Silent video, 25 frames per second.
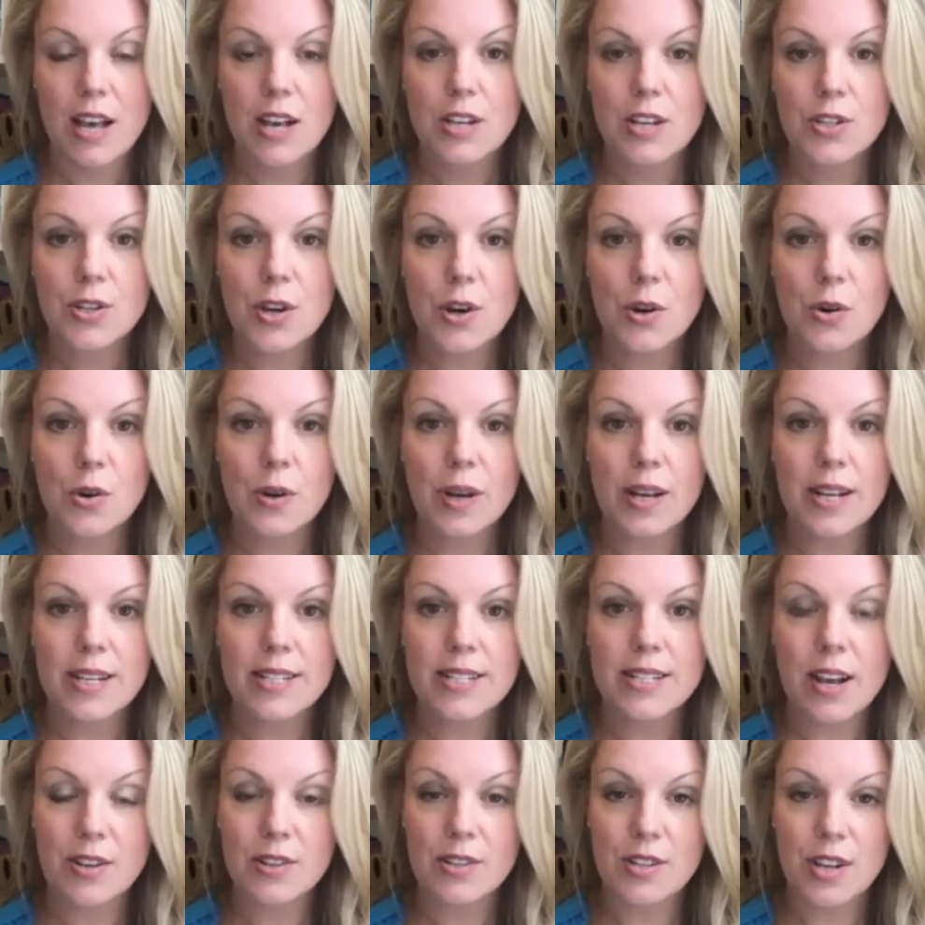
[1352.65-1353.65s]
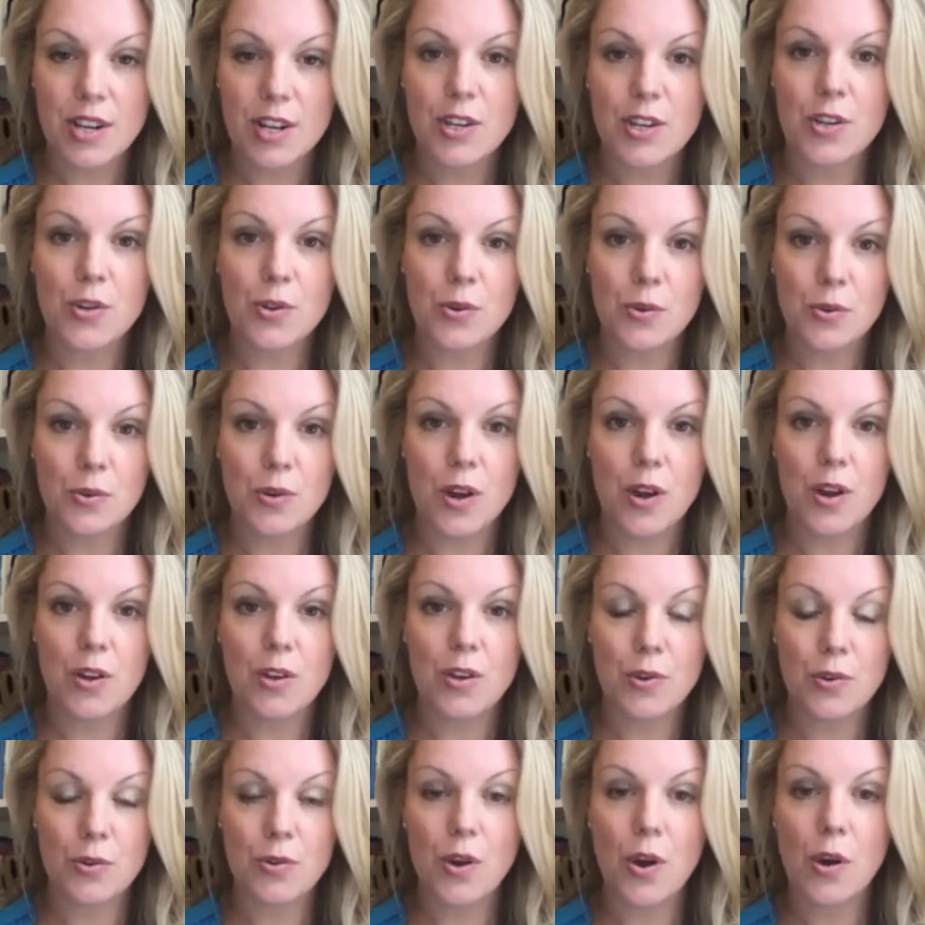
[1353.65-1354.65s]
So it sounds like you
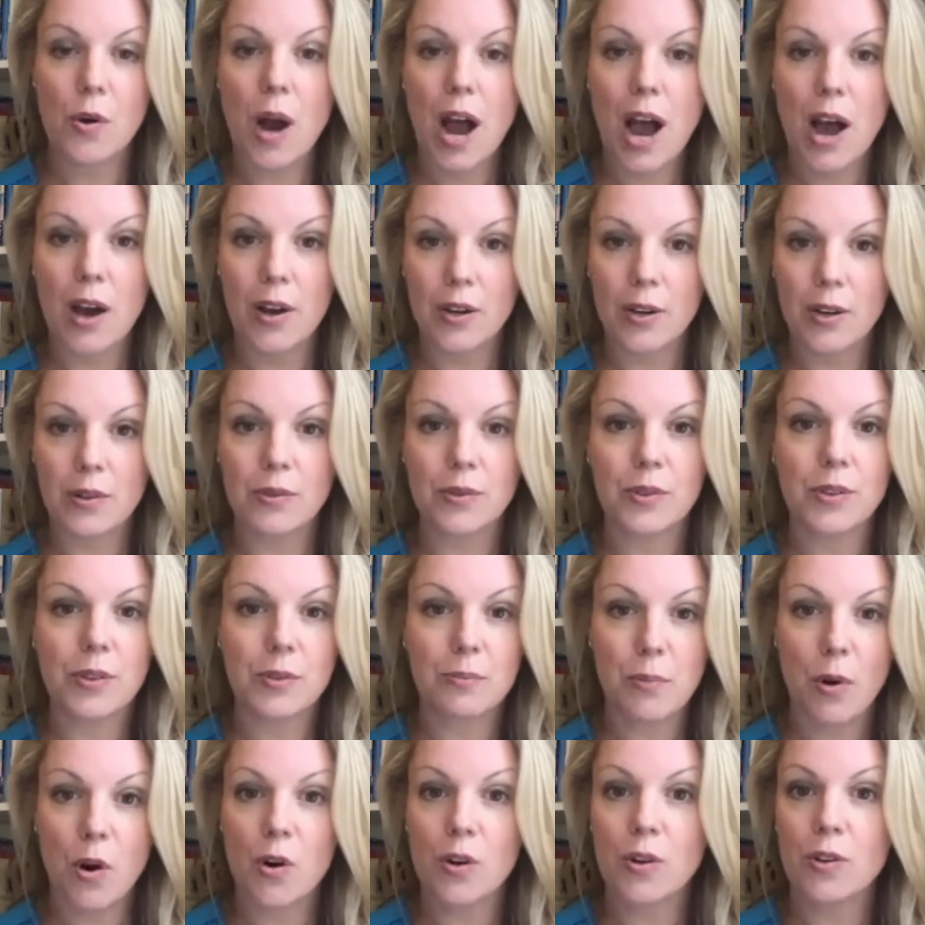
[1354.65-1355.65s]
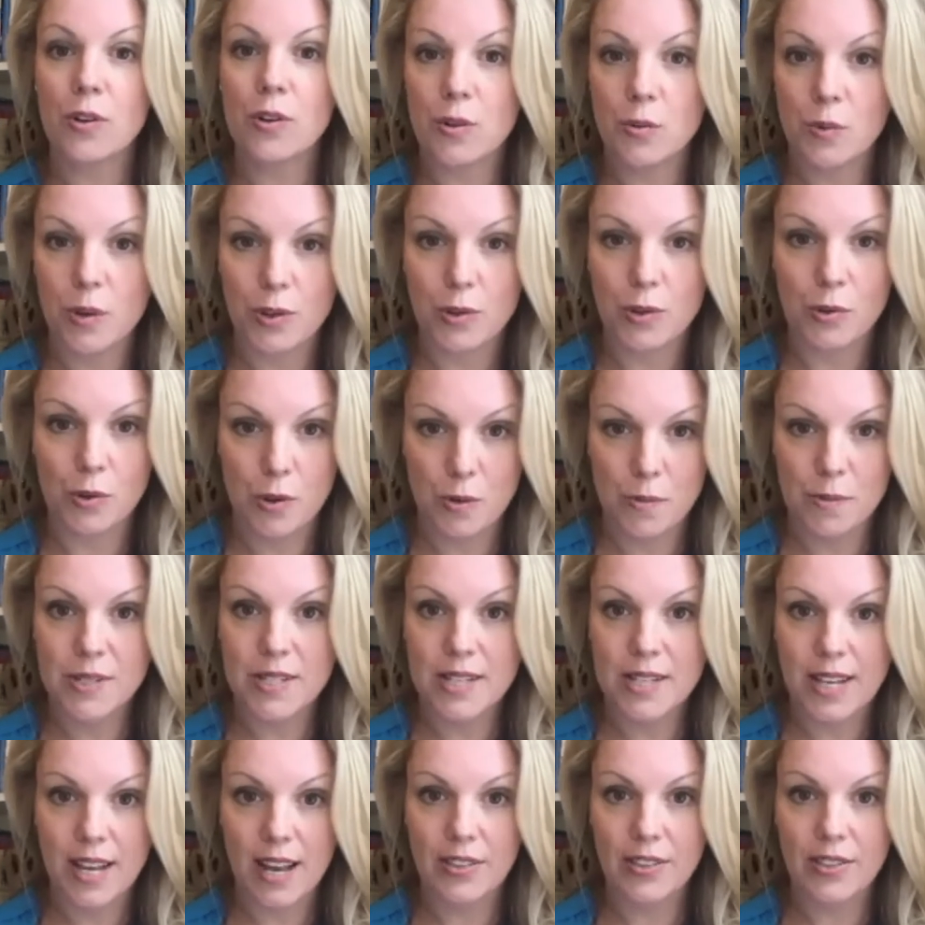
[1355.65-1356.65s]
know how to partner with groups
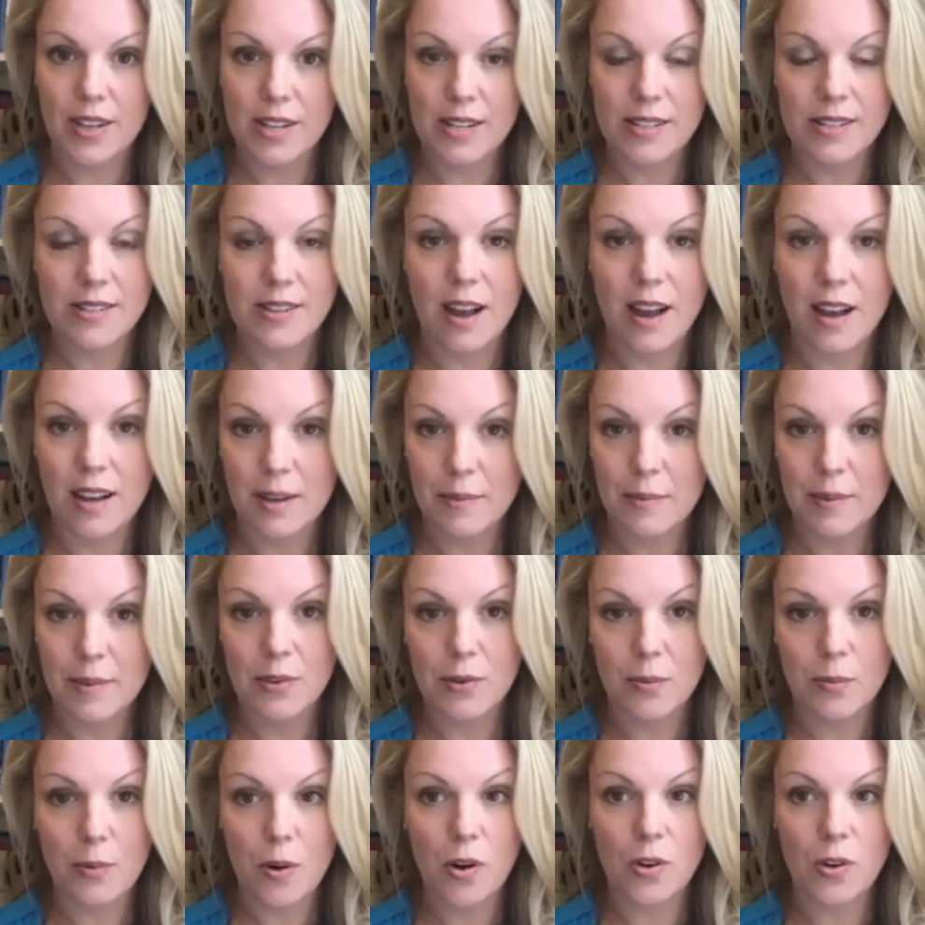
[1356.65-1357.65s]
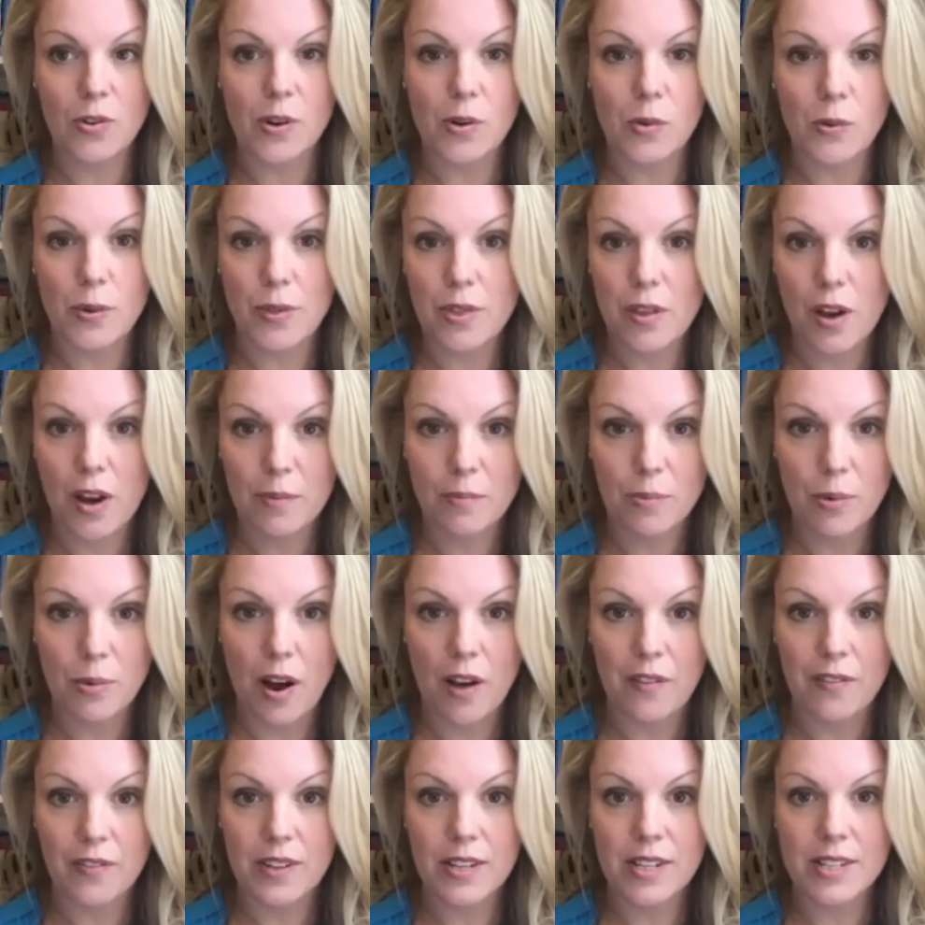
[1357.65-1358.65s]
to get things done. I mean, you're partnering with
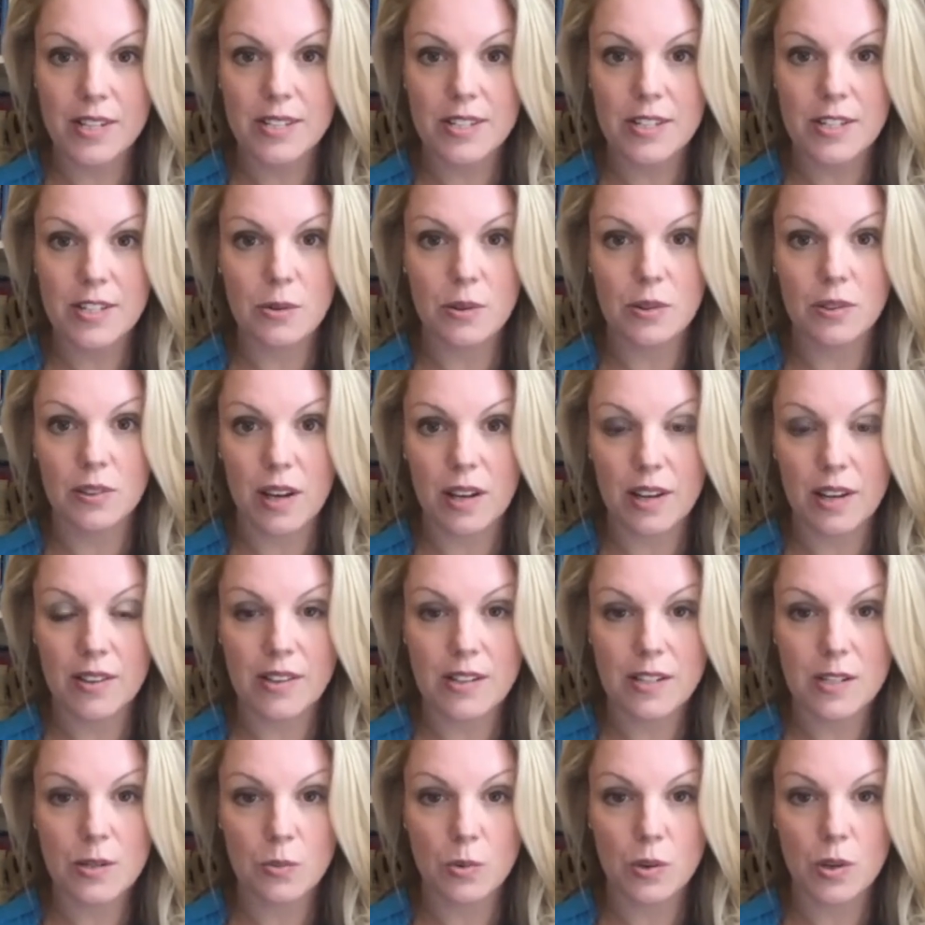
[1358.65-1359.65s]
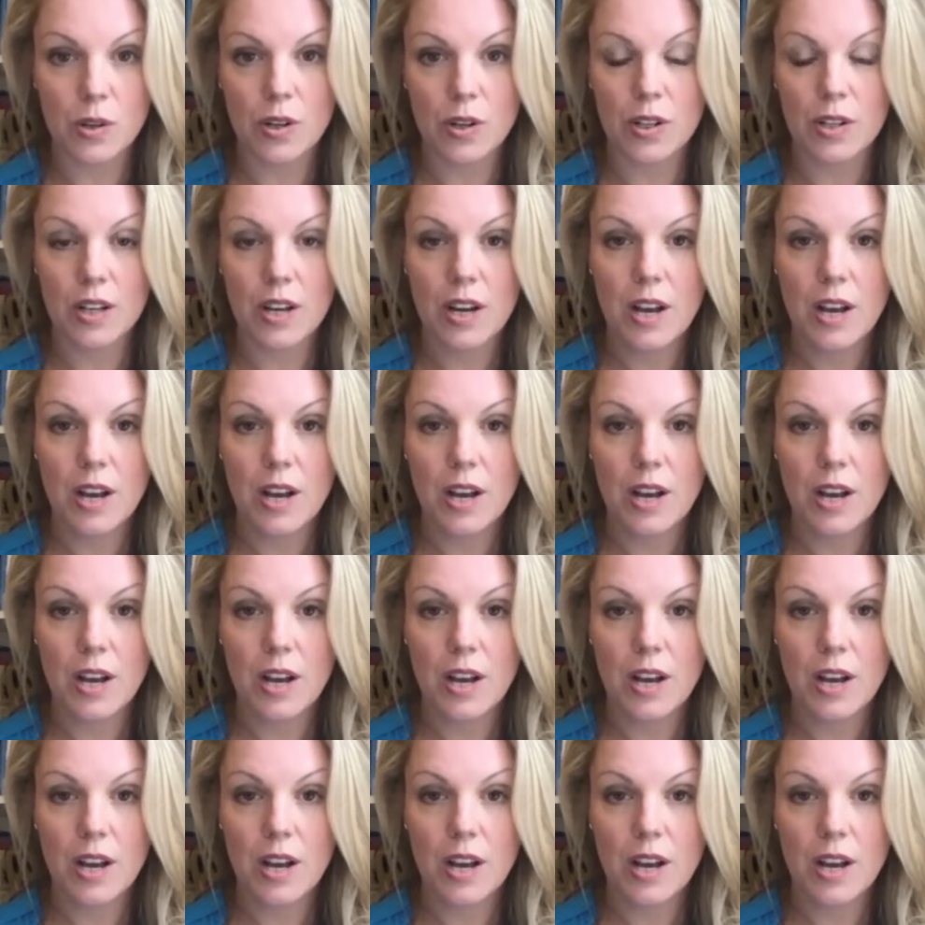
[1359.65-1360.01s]
nonprofits to do a lot of this work.